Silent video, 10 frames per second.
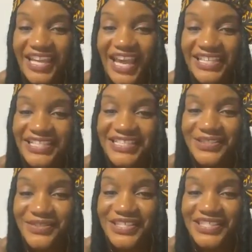I can
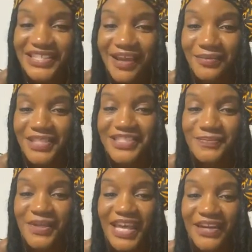still see the comments,
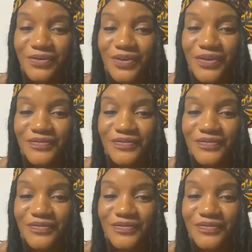but I don't know